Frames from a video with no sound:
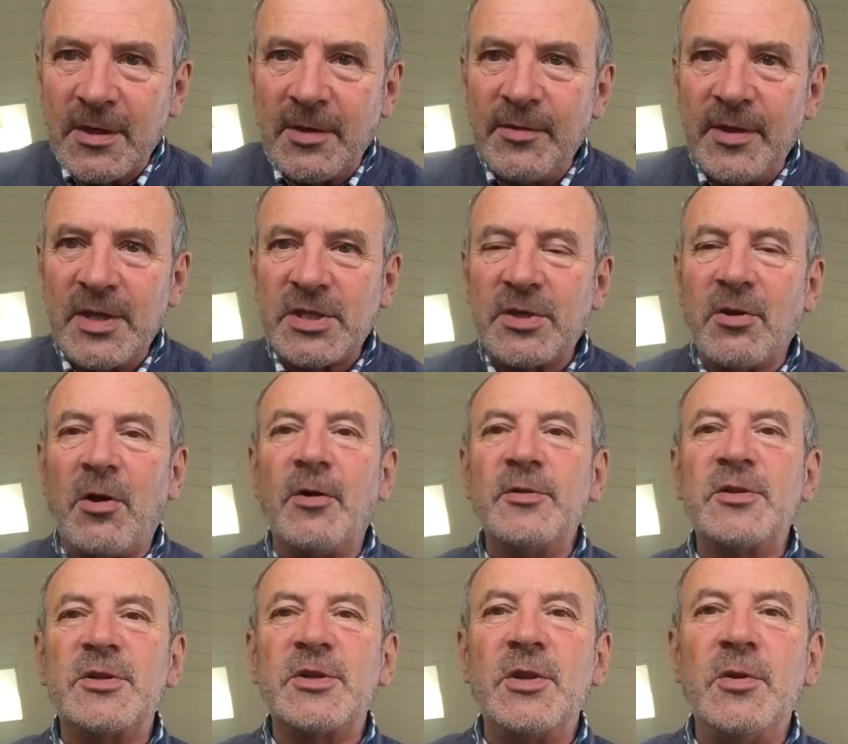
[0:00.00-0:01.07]
and they
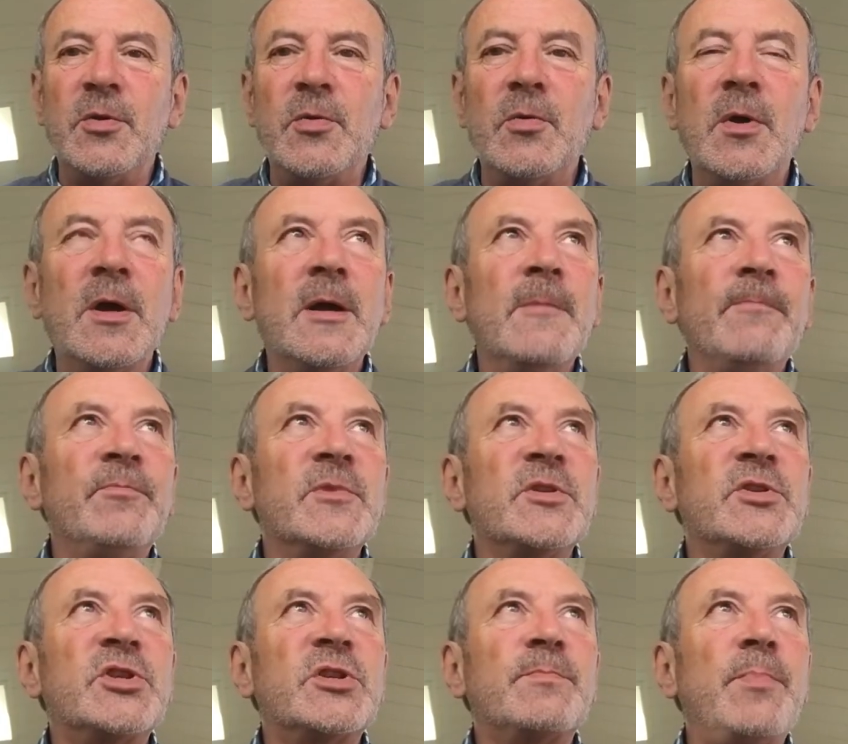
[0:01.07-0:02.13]
start to
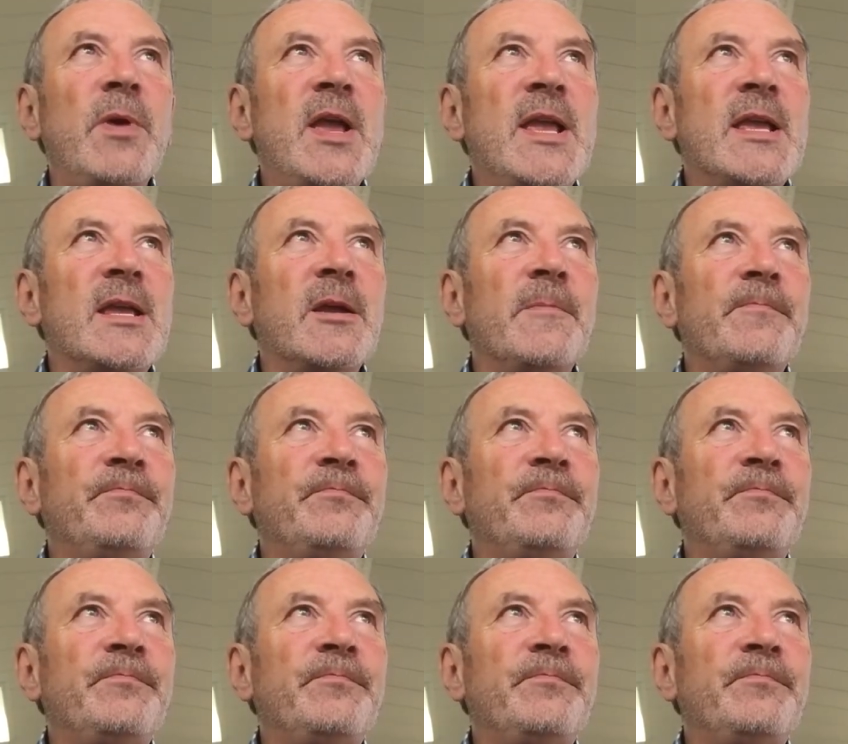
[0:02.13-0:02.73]
speak.